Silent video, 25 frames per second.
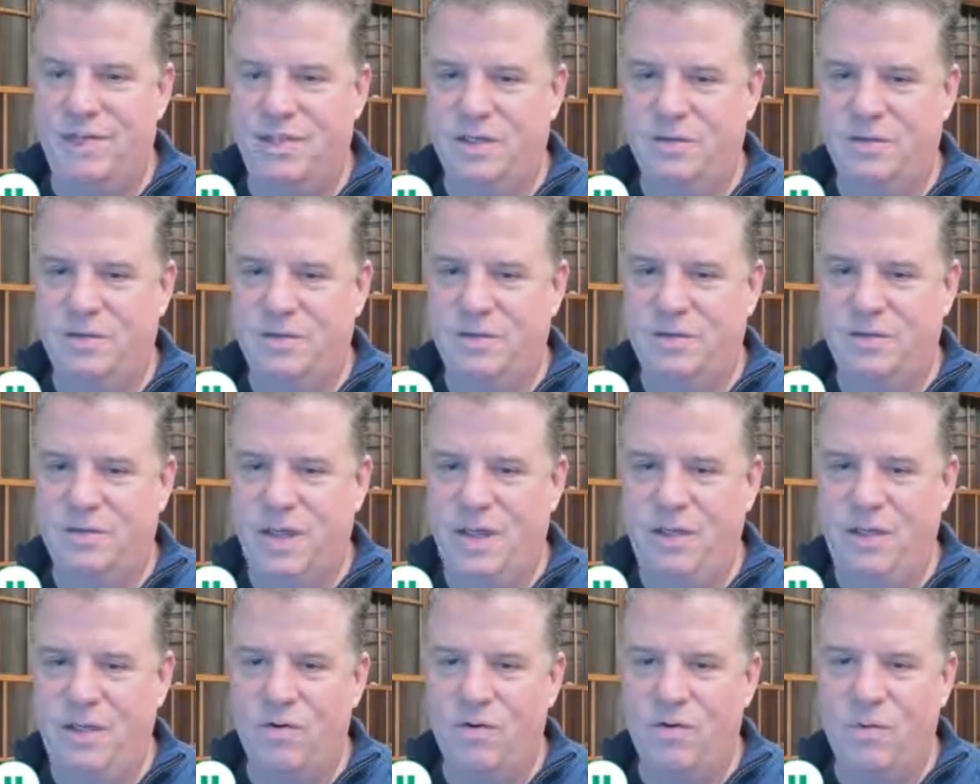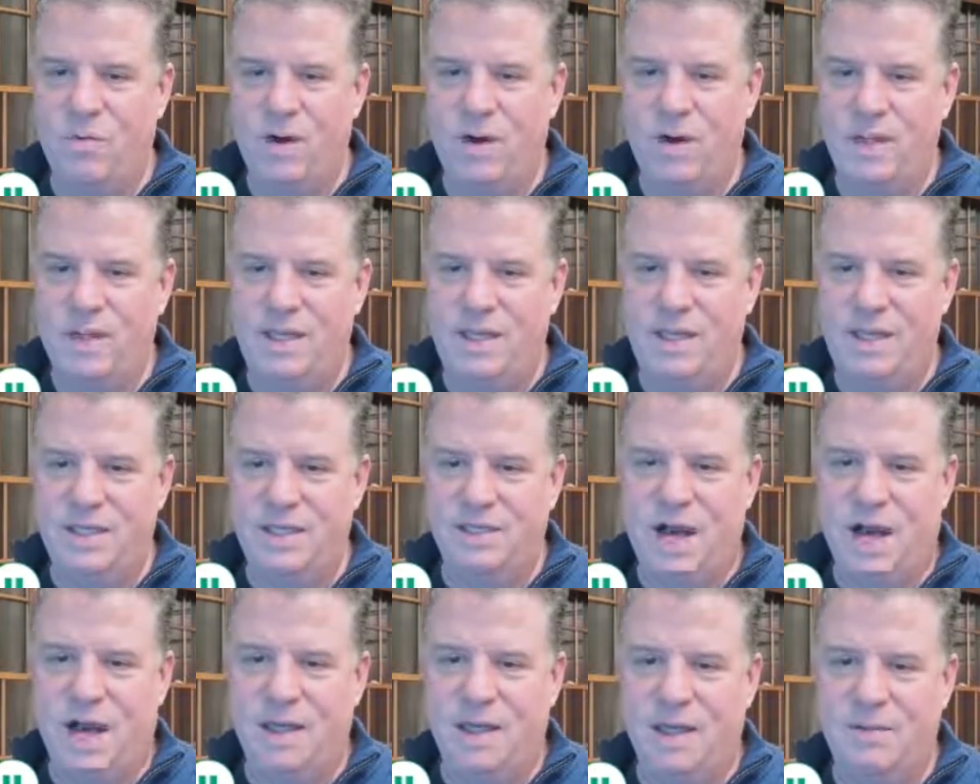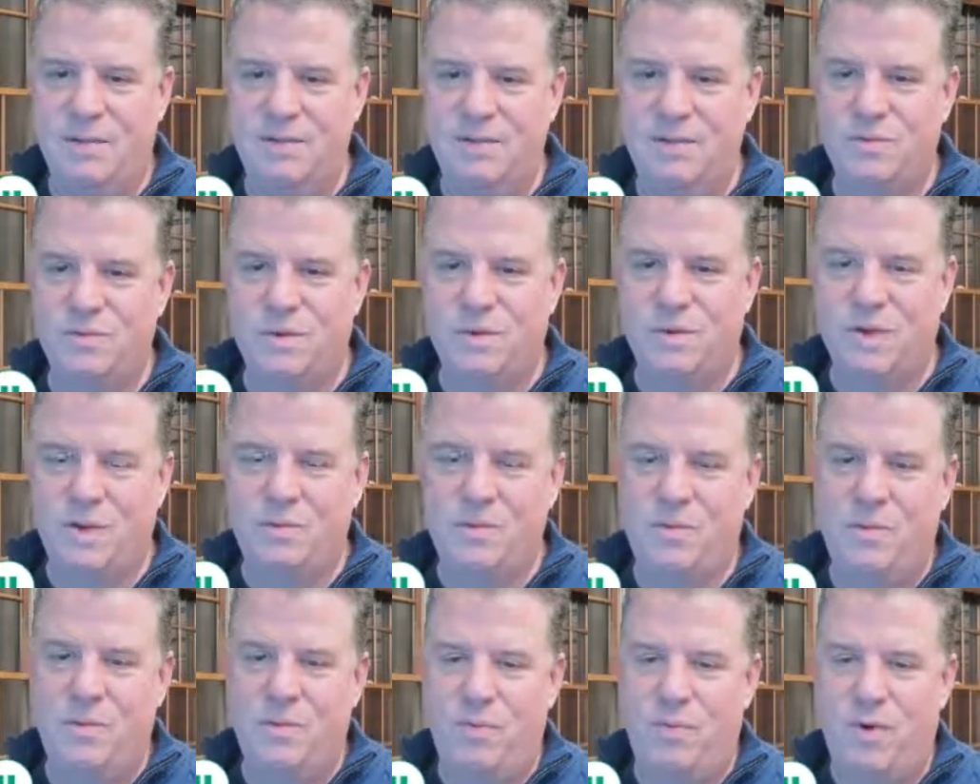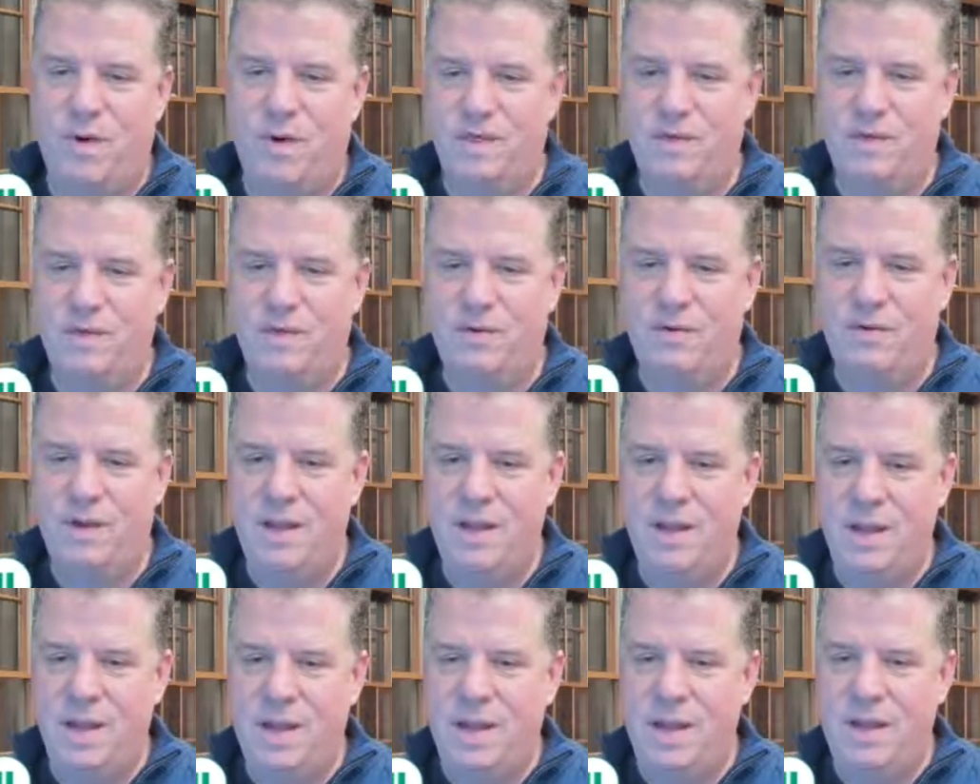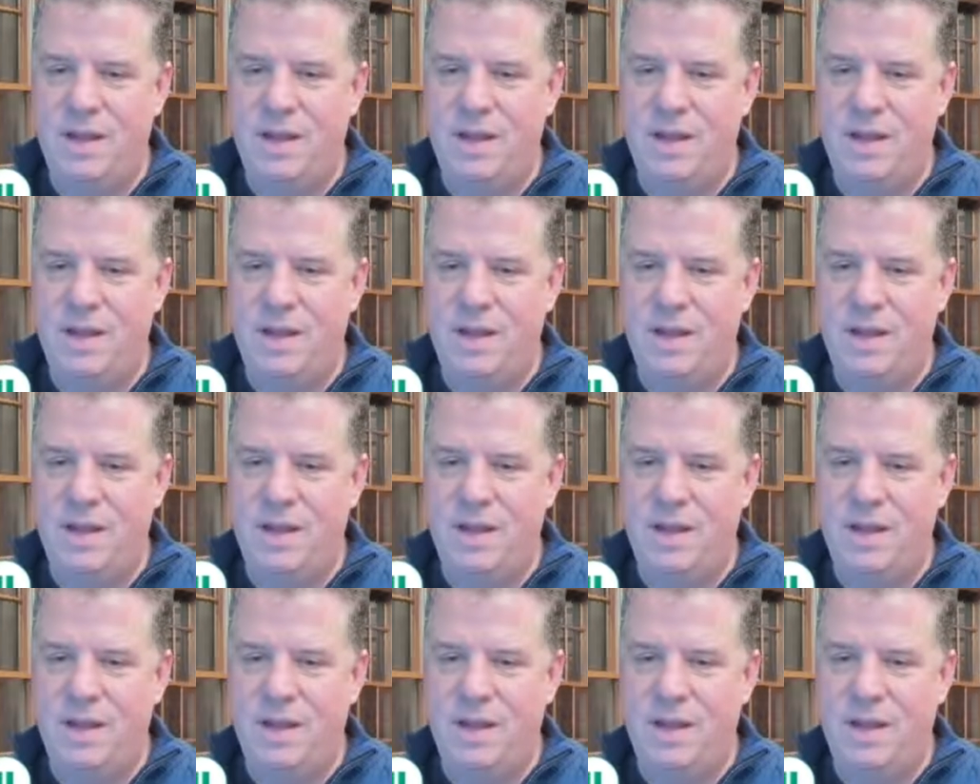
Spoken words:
So either one of these columns is what I'm going to point to.